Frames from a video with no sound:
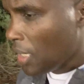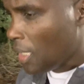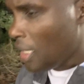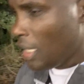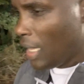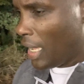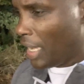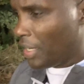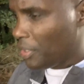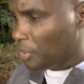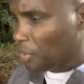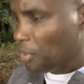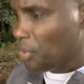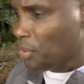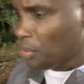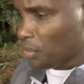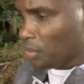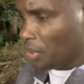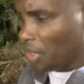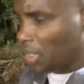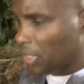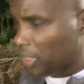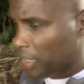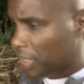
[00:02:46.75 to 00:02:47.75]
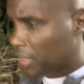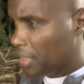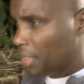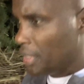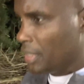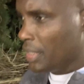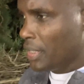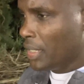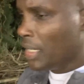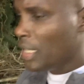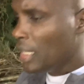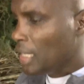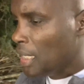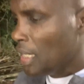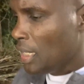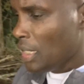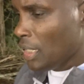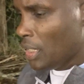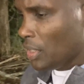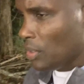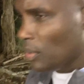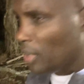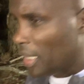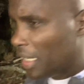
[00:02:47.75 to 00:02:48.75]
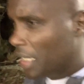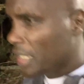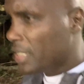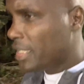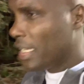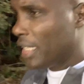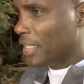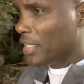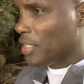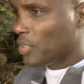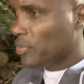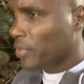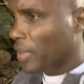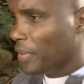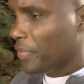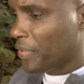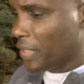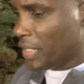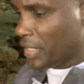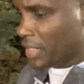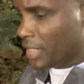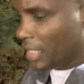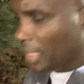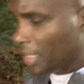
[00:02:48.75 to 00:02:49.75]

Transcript: I know you'll understand this reference.